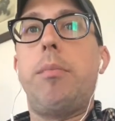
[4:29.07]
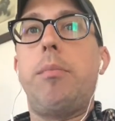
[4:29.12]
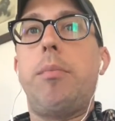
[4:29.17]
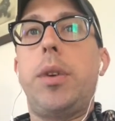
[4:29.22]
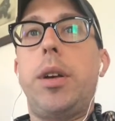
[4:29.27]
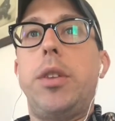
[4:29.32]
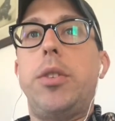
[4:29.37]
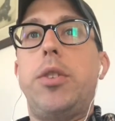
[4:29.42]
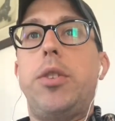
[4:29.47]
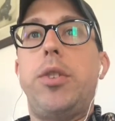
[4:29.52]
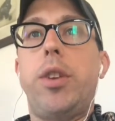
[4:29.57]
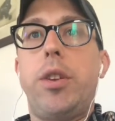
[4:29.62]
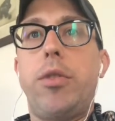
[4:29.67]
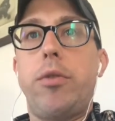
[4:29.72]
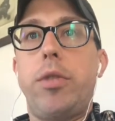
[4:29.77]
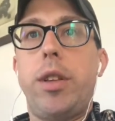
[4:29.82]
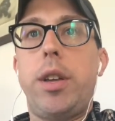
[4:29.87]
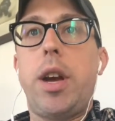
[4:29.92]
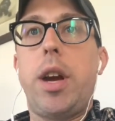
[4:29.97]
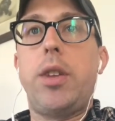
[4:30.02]
But
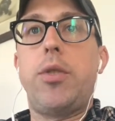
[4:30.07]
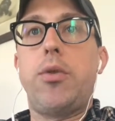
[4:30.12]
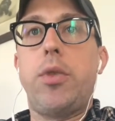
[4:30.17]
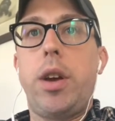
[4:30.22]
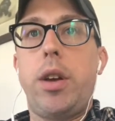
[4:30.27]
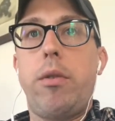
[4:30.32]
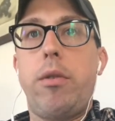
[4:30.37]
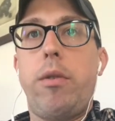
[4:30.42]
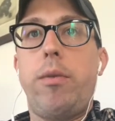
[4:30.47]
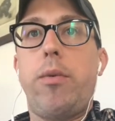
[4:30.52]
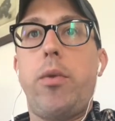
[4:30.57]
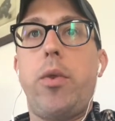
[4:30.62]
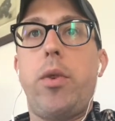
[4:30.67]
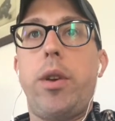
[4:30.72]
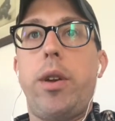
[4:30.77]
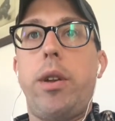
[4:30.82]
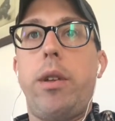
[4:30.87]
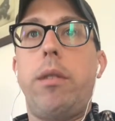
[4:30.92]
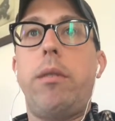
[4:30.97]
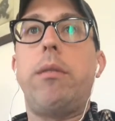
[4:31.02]
generally, I try to
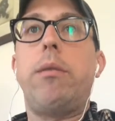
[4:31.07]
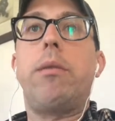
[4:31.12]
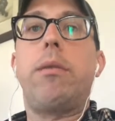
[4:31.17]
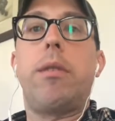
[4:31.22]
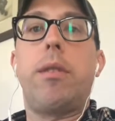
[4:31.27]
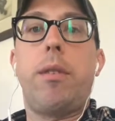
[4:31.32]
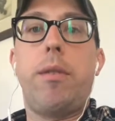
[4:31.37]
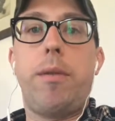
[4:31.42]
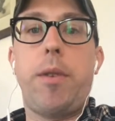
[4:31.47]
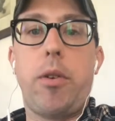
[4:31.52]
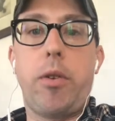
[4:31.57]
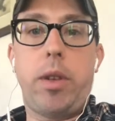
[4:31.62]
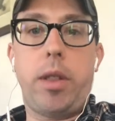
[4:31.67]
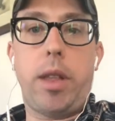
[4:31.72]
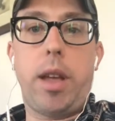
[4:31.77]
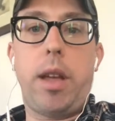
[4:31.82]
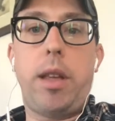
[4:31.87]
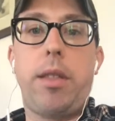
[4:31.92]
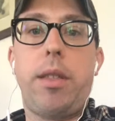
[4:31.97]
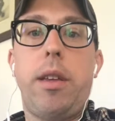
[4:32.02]
avoid the very
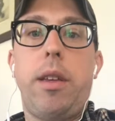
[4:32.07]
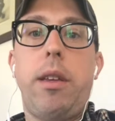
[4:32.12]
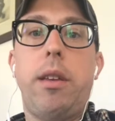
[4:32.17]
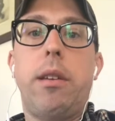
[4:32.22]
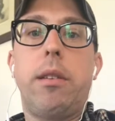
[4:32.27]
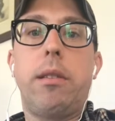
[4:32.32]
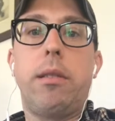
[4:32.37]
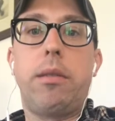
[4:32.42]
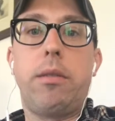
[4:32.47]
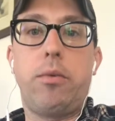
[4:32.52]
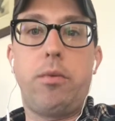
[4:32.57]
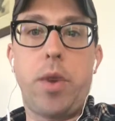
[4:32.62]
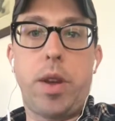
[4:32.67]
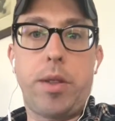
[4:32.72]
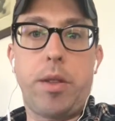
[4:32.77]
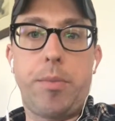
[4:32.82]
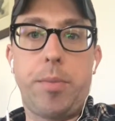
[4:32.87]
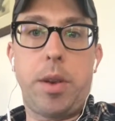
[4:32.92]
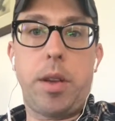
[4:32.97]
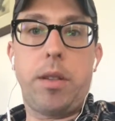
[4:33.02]
lengthy
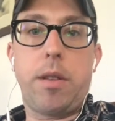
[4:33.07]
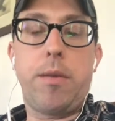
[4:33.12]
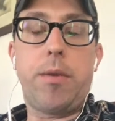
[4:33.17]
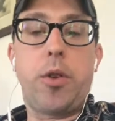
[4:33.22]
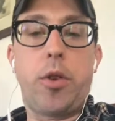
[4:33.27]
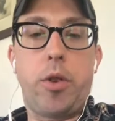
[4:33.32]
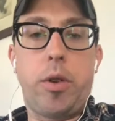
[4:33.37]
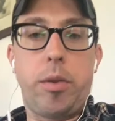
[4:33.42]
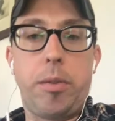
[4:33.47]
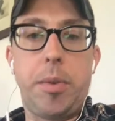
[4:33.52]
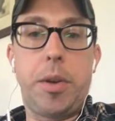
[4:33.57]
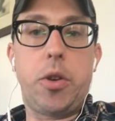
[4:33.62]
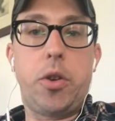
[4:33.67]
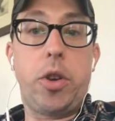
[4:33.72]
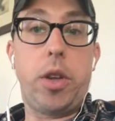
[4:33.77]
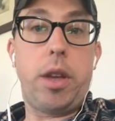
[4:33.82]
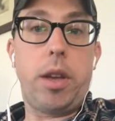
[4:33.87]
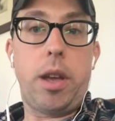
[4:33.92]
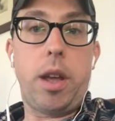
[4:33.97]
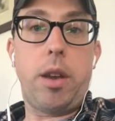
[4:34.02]
recipes if you're going to be
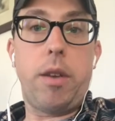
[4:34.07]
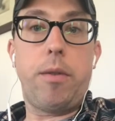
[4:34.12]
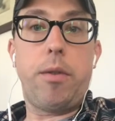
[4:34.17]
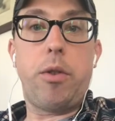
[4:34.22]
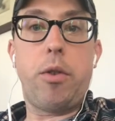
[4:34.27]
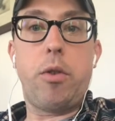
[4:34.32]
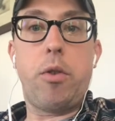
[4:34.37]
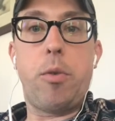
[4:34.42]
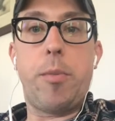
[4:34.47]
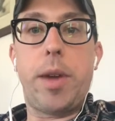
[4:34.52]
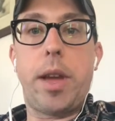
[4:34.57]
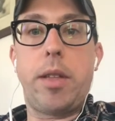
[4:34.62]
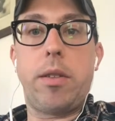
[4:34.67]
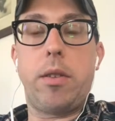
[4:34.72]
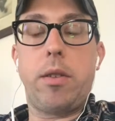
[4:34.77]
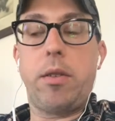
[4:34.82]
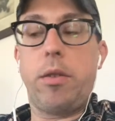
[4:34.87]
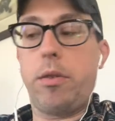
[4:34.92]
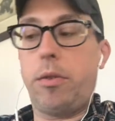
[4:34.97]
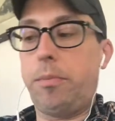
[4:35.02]
cooking any of your OMADs
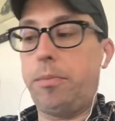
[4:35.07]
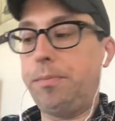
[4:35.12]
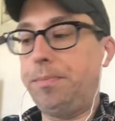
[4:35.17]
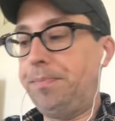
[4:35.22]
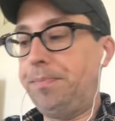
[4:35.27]
at home.